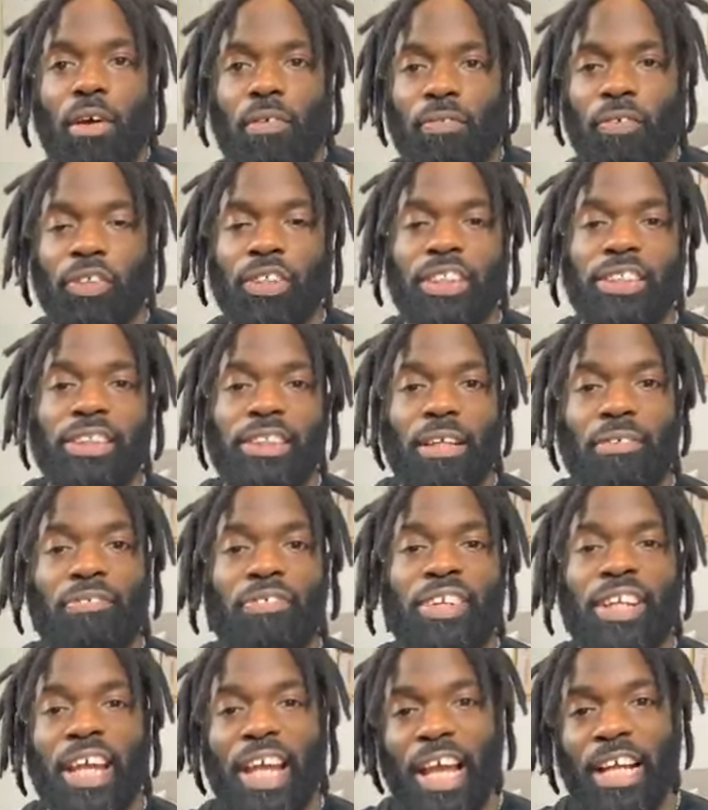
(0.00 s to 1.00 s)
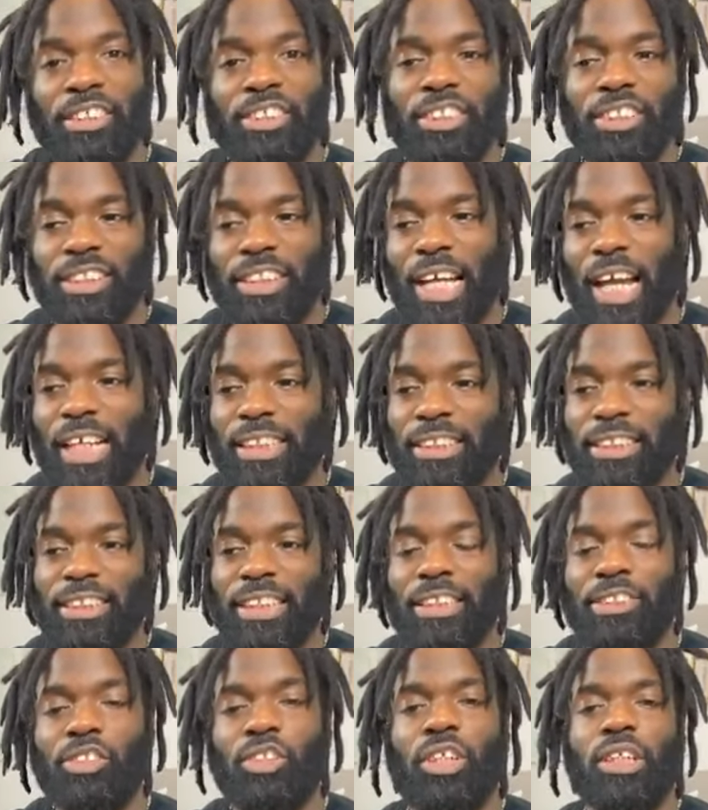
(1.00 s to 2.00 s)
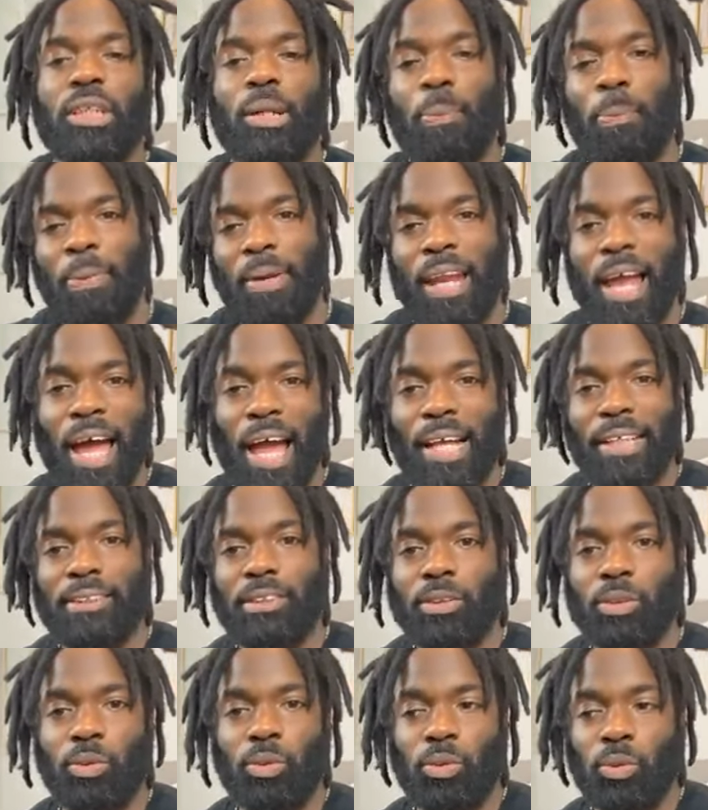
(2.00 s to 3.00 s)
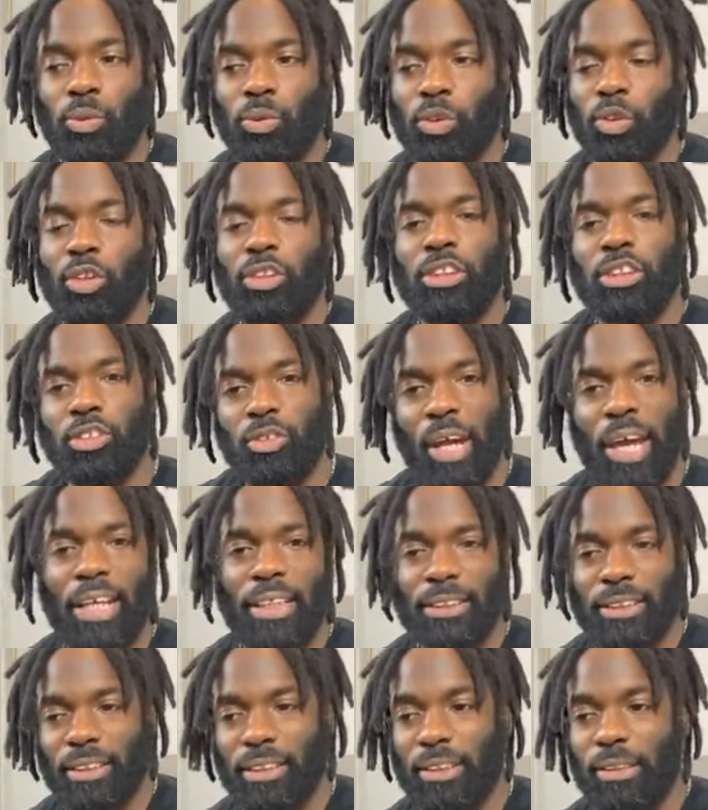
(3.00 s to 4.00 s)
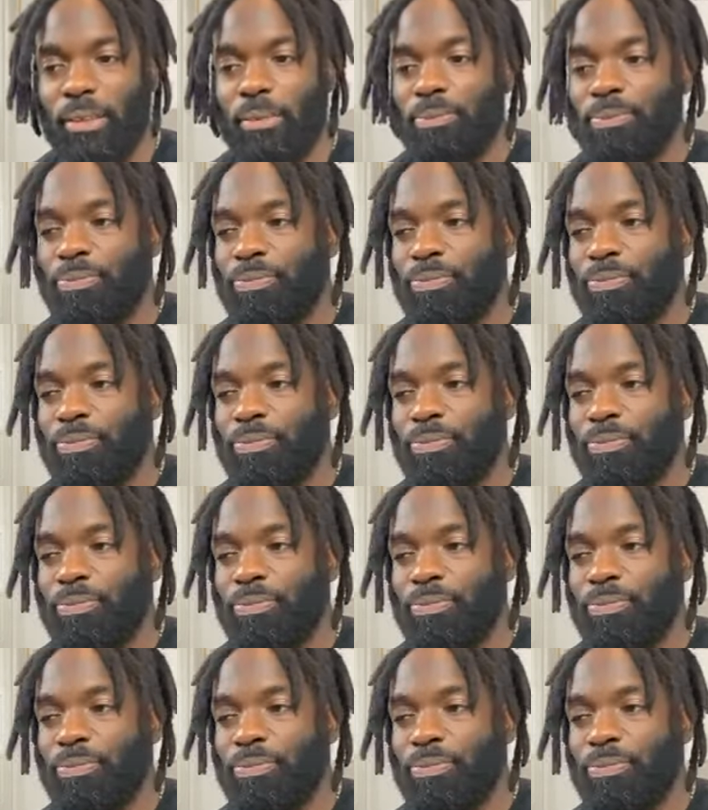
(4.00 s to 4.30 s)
for these different exercises that you can apply to your strategy.